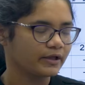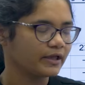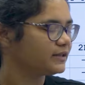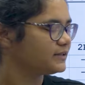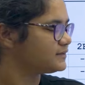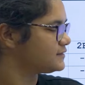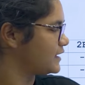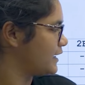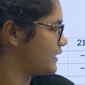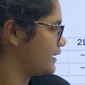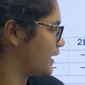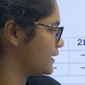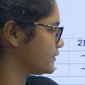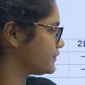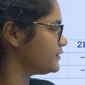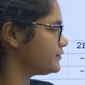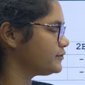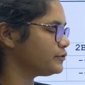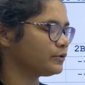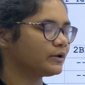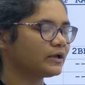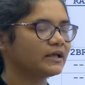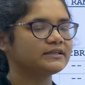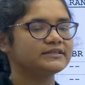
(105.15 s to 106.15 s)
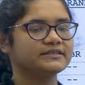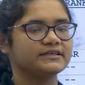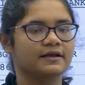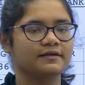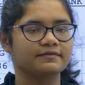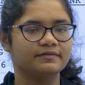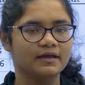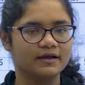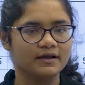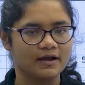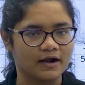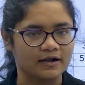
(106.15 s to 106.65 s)
Okay, so like this, you can
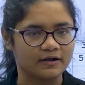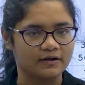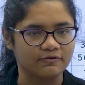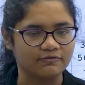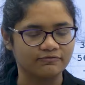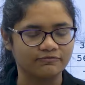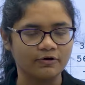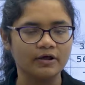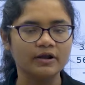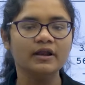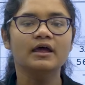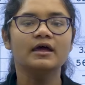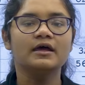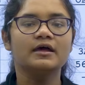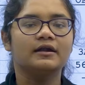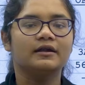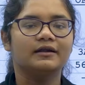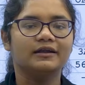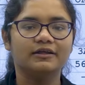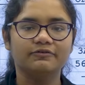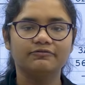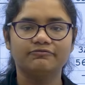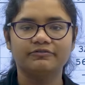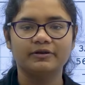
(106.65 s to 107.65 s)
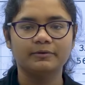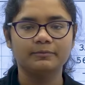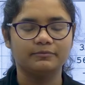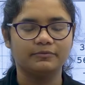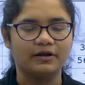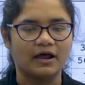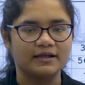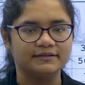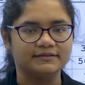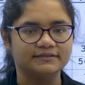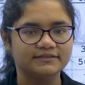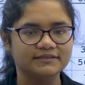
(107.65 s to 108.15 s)
check the cutoff for different
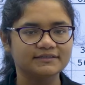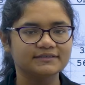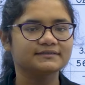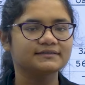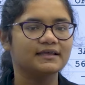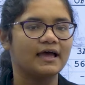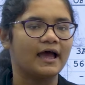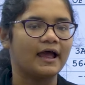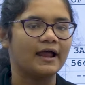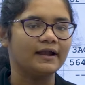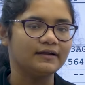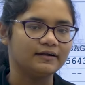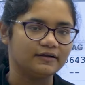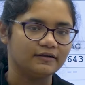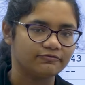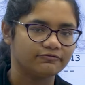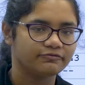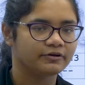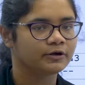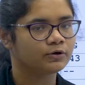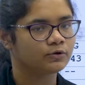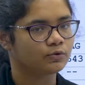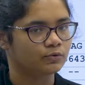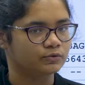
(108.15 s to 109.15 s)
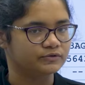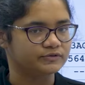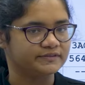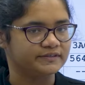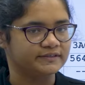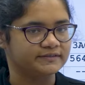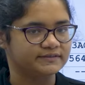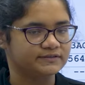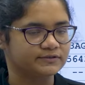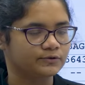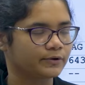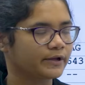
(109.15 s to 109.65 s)
branches and different
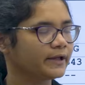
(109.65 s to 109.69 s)
courses.